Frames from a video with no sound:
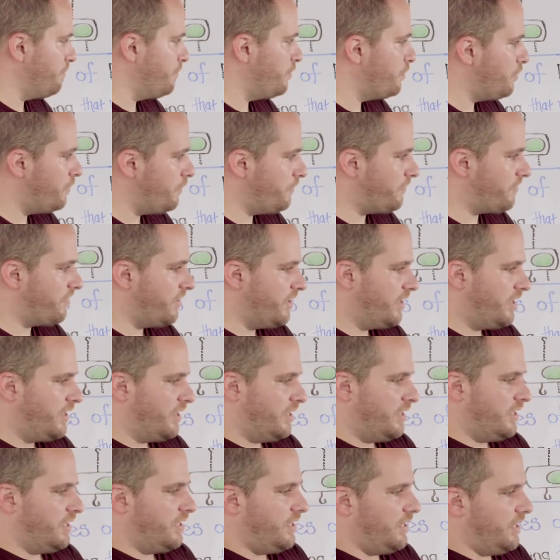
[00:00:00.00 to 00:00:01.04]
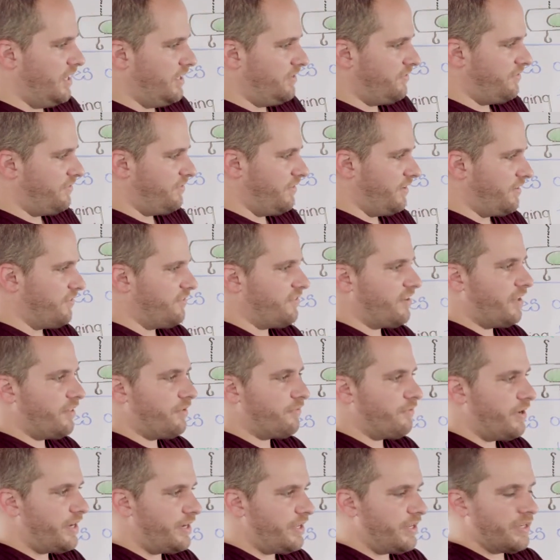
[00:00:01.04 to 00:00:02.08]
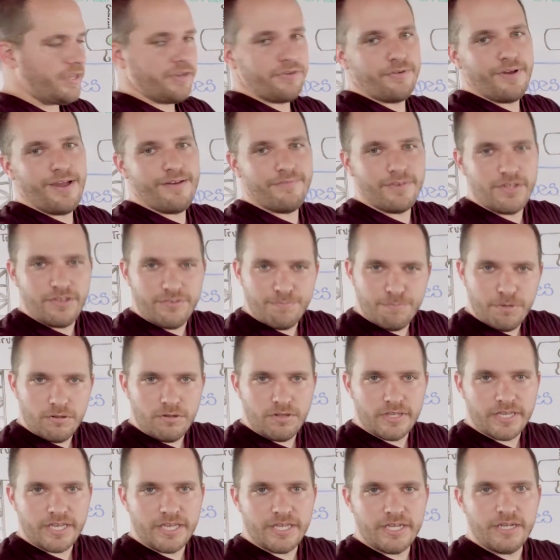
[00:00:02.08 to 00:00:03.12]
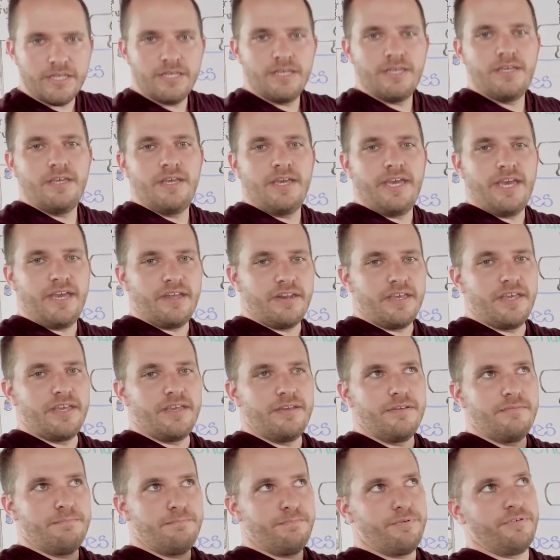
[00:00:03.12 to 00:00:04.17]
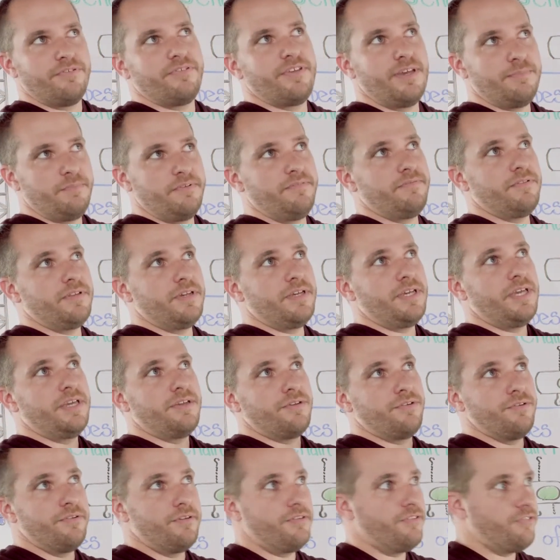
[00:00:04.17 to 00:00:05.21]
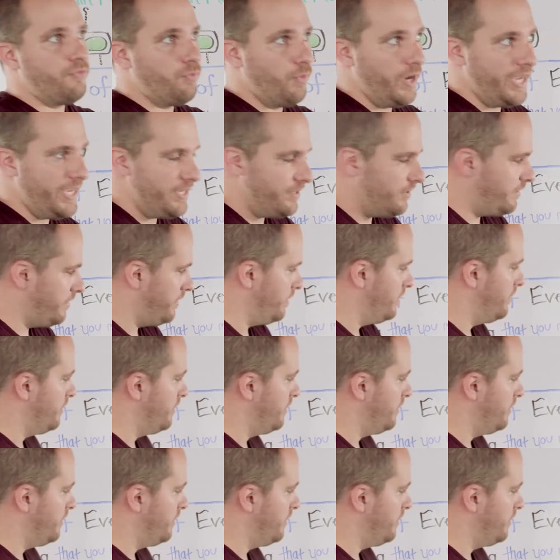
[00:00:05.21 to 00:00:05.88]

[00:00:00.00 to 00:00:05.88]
it moves, it's accelerating, gravity's pulling it at a perceptively increased weight.